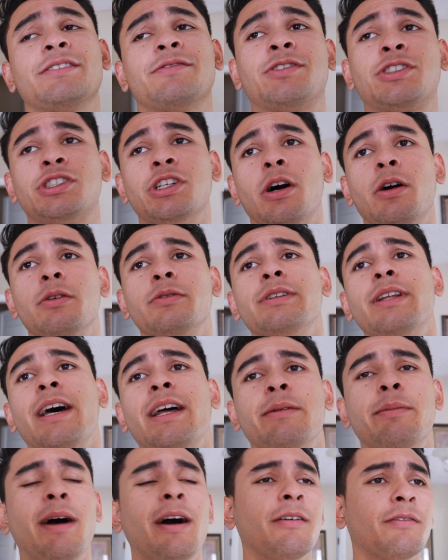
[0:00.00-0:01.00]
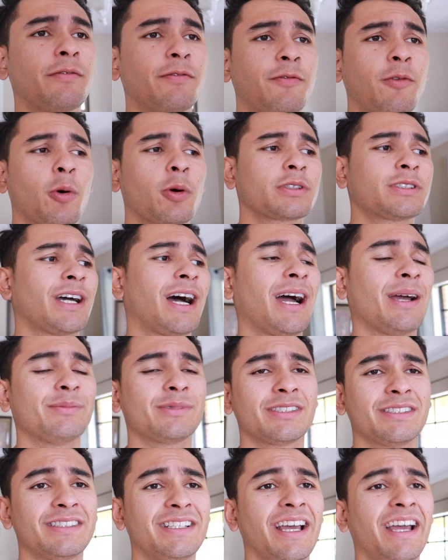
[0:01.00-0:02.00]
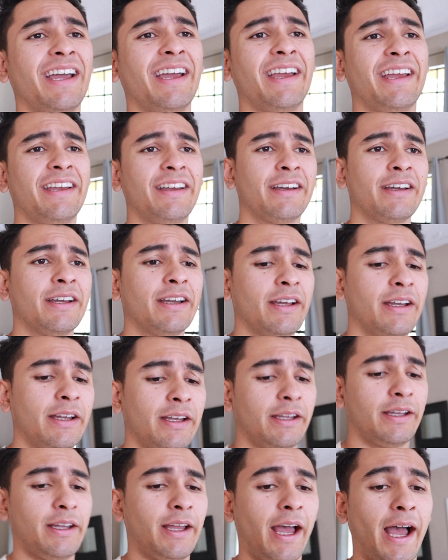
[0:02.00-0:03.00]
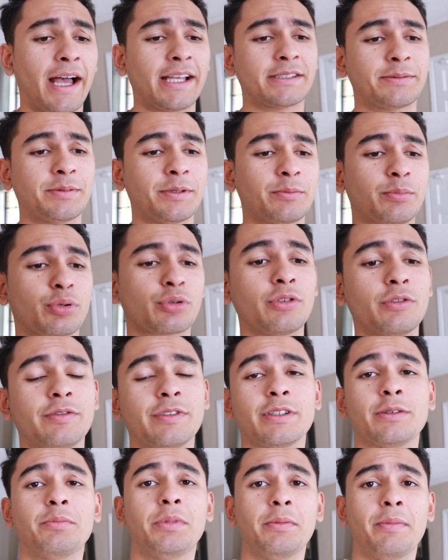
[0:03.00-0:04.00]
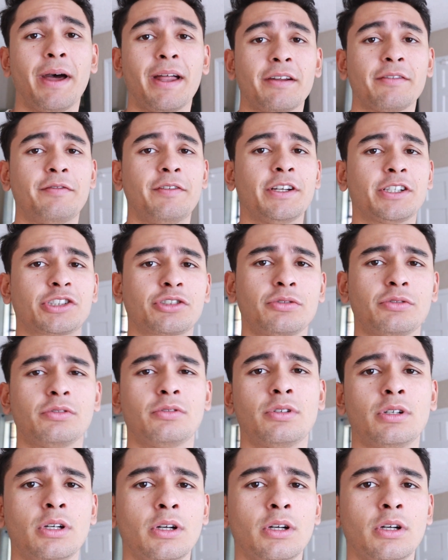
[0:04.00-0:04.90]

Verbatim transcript: have shown that about four times a day has been proven to be beneficial.